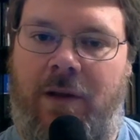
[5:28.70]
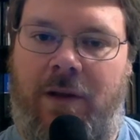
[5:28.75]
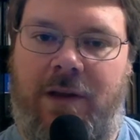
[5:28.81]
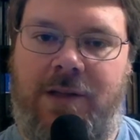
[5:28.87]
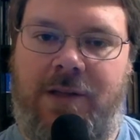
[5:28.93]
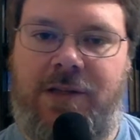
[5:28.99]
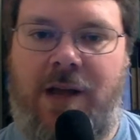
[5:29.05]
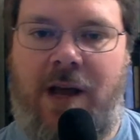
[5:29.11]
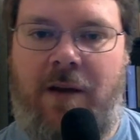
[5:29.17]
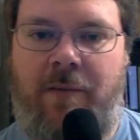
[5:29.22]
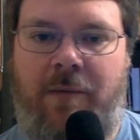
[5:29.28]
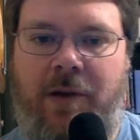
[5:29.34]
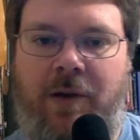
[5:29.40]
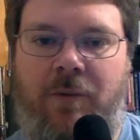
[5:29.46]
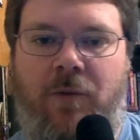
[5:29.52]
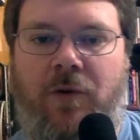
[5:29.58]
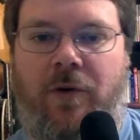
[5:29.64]
Sodom
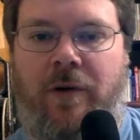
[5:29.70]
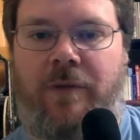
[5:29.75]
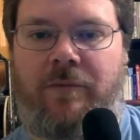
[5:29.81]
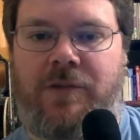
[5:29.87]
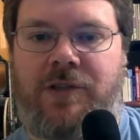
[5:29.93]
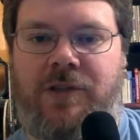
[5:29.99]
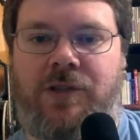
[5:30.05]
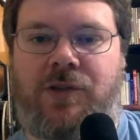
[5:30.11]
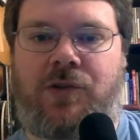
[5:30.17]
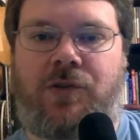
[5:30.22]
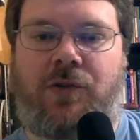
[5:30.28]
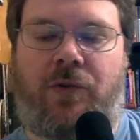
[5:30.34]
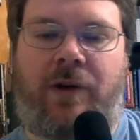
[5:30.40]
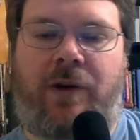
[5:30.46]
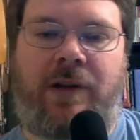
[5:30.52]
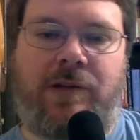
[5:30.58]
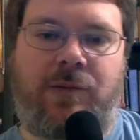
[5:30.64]
and Gomorrah. It was
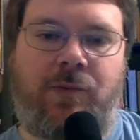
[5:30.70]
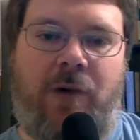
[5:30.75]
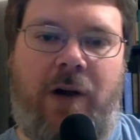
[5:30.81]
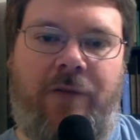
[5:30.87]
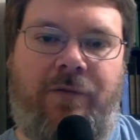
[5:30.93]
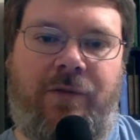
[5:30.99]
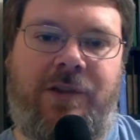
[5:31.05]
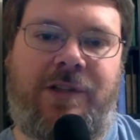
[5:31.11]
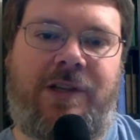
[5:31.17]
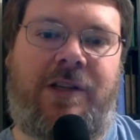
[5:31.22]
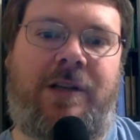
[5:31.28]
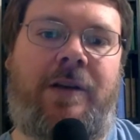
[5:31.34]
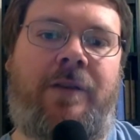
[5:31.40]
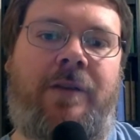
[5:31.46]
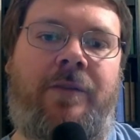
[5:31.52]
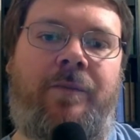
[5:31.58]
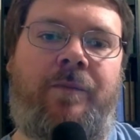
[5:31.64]
destroyed. His wife was
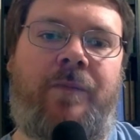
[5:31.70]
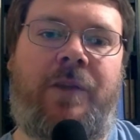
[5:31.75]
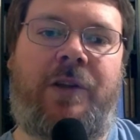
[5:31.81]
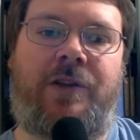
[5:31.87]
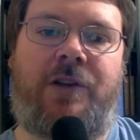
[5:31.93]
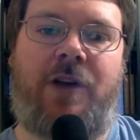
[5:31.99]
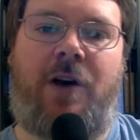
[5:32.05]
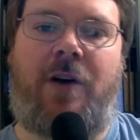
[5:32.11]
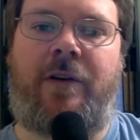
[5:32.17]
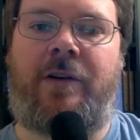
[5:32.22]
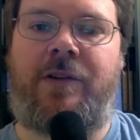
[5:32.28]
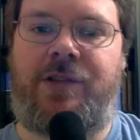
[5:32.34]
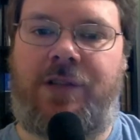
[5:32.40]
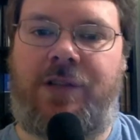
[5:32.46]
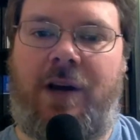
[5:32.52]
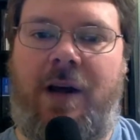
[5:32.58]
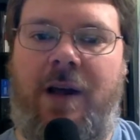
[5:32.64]
killed. The
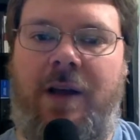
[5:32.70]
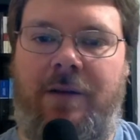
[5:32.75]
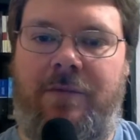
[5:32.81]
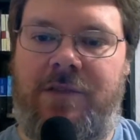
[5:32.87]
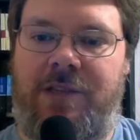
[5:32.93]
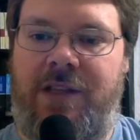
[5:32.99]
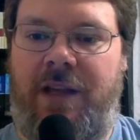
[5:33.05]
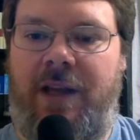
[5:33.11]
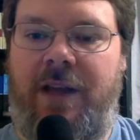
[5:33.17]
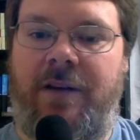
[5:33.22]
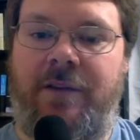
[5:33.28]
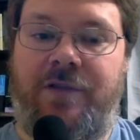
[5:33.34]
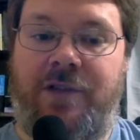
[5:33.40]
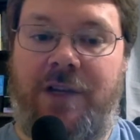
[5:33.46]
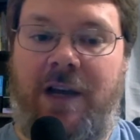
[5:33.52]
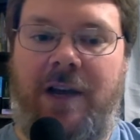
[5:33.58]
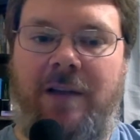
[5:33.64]
daughters thought it was the end
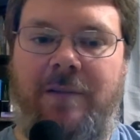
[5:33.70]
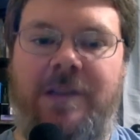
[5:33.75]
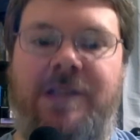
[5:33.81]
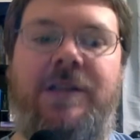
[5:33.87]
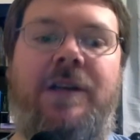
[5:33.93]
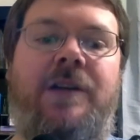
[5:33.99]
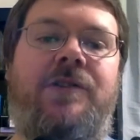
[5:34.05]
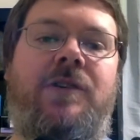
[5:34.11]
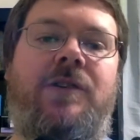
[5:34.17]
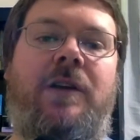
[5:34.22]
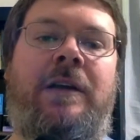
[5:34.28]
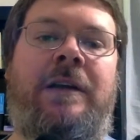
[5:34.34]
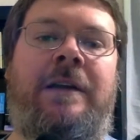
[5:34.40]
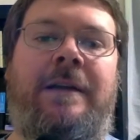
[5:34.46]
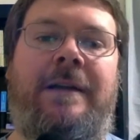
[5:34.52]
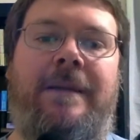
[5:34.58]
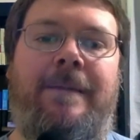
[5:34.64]
of time,
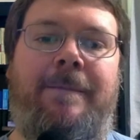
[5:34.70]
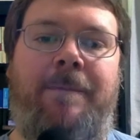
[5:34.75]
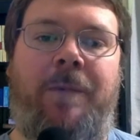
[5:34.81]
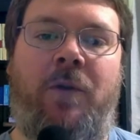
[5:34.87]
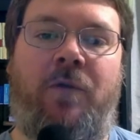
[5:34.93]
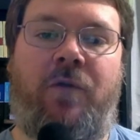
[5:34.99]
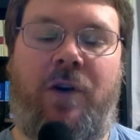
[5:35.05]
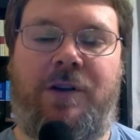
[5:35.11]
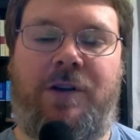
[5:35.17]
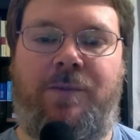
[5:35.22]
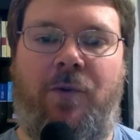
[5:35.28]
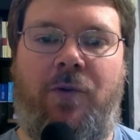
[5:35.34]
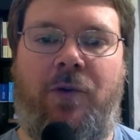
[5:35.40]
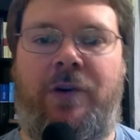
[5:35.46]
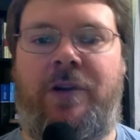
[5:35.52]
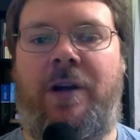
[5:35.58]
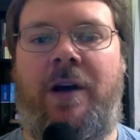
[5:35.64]
essentially. The
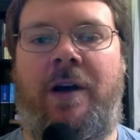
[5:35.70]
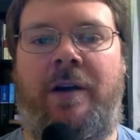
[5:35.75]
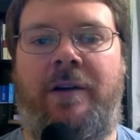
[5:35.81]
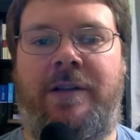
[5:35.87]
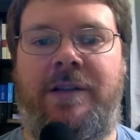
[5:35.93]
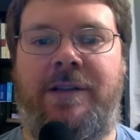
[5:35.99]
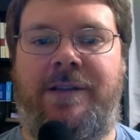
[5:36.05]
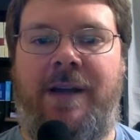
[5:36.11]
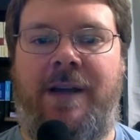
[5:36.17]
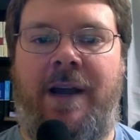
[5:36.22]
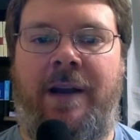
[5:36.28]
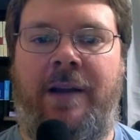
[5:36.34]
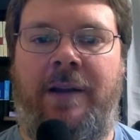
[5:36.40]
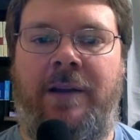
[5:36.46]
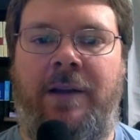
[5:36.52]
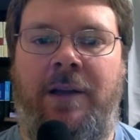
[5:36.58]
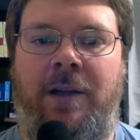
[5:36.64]
firstborn daughter
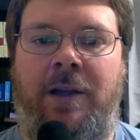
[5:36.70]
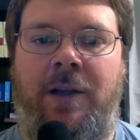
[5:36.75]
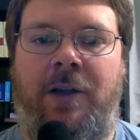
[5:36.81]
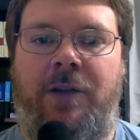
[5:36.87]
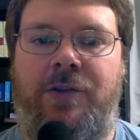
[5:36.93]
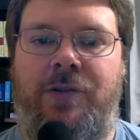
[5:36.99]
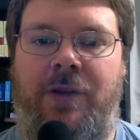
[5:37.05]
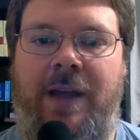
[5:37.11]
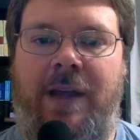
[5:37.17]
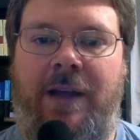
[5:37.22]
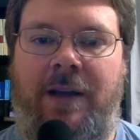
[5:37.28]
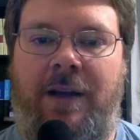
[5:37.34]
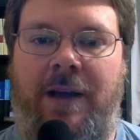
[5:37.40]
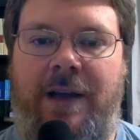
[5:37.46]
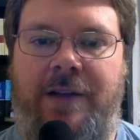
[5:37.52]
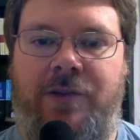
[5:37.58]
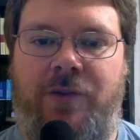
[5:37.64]
decided to get
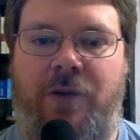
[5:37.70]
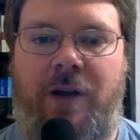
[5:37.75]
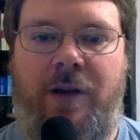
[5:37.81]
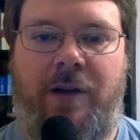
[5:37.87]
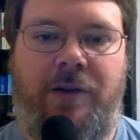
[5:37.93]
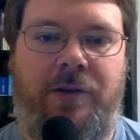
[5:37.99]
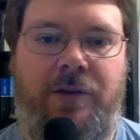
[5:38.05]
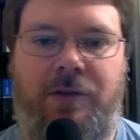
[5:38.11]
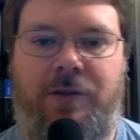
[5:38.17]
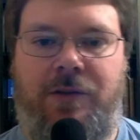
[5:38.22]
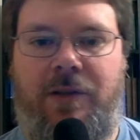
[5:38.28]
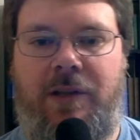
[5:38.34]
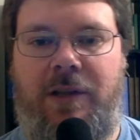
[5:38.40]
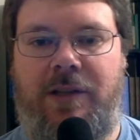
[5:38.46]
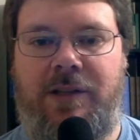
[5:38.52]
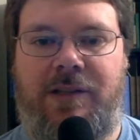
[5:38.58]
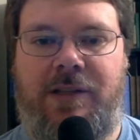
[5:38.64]
Lot drunk, and due to
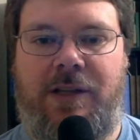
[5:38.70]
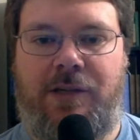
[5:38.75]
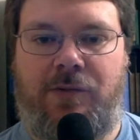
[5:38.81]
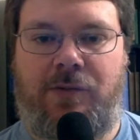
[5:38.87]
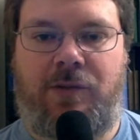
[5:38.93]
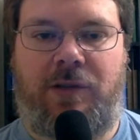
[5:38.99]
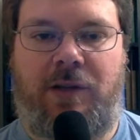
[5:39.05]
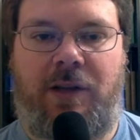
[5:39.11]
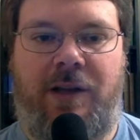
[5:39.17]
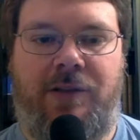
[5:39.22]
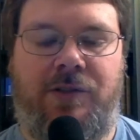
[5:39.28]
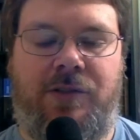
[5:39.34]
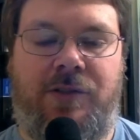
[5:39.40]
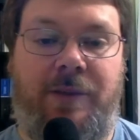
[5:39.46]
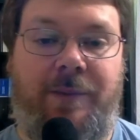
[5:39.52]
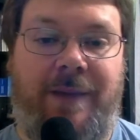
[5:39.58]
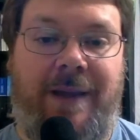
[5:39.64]
the incestuous
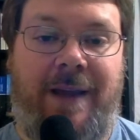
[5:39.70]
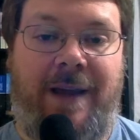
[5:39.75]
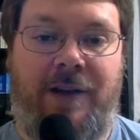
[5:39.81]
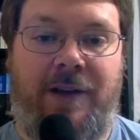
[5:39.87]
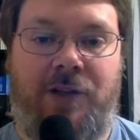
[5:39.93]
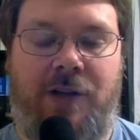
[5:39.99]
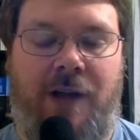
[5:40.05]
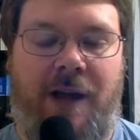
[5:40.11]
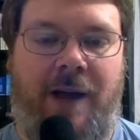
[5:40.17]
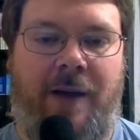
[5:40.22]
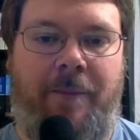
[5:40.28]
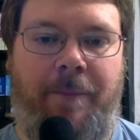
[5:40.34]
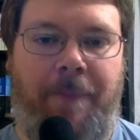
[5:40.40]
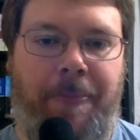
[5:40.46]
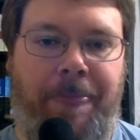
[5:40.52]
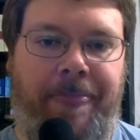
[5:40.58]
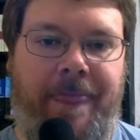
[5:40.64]
relationship, they had a child
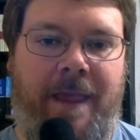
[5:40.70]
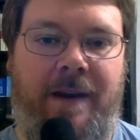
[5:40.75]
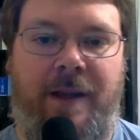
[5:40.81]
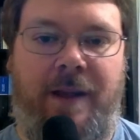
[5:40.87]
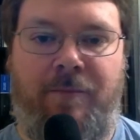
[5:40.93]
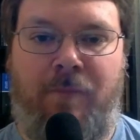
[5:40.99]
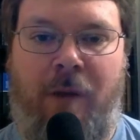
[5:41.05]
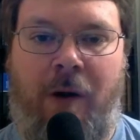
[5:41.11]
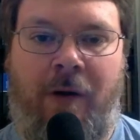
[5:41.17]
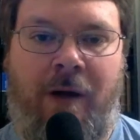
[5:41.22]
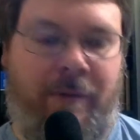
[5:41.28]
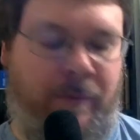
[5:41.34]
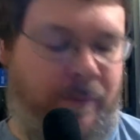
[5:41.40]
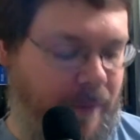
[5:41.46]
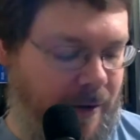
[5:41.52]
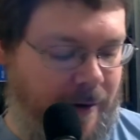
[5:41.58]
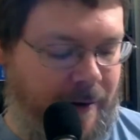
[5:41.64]
they named Moab,
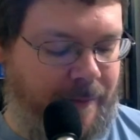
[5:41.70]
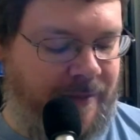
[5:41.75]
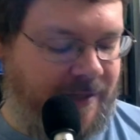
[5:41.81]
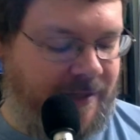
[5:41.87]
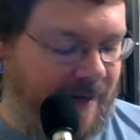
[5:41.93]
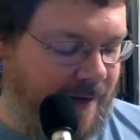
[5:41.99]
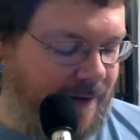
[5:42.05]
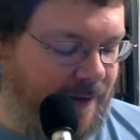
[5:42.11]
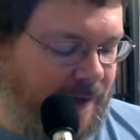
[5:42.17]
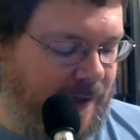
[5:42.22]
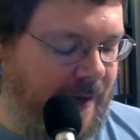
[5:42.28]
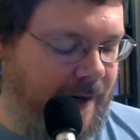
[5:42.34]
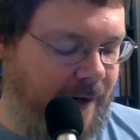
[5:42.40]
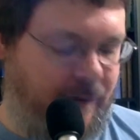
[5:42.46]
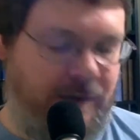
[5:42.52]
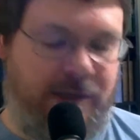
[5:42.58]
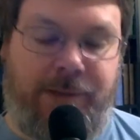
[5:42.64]
and Moab sounds
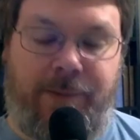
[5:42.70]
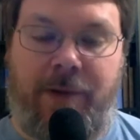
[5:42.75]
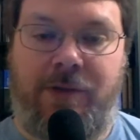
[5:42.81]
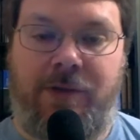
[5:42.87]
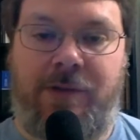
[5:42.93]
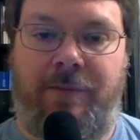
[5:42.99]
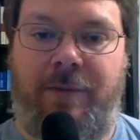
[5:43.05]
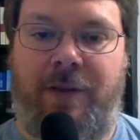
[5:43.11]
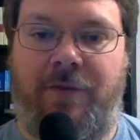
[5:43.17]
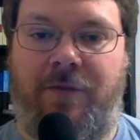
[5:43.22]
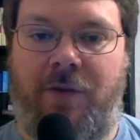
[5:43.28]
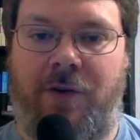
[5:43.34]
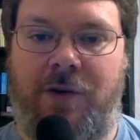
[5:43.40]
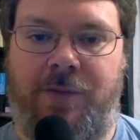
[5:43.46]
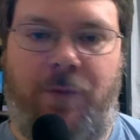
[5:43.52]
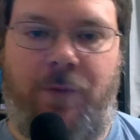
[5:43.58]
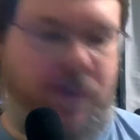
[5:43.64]
like or is supposed to mean
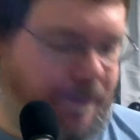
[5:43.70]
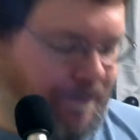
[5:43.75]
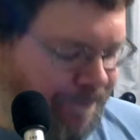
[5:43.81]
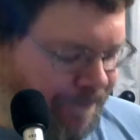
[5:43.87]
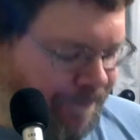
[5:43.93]
firstborn.